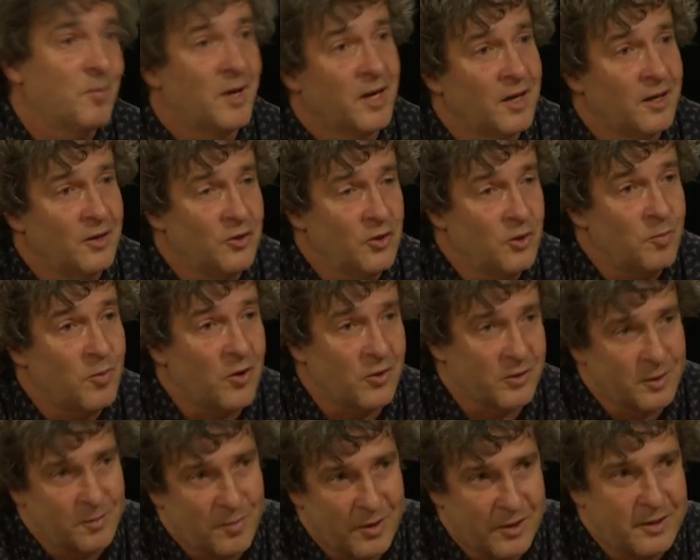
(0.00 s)
making new
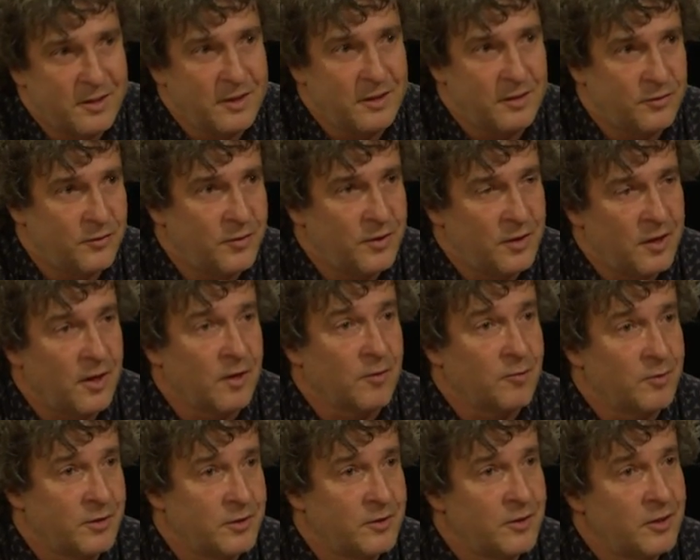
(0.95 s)
possibilities for young
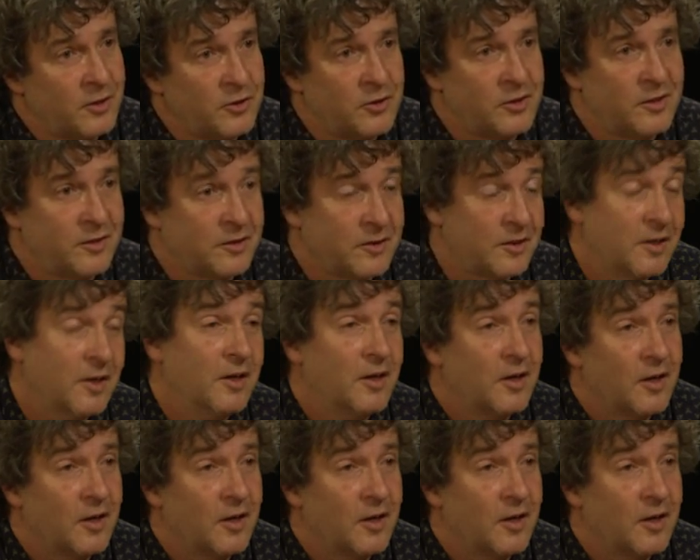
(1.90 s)
researchers,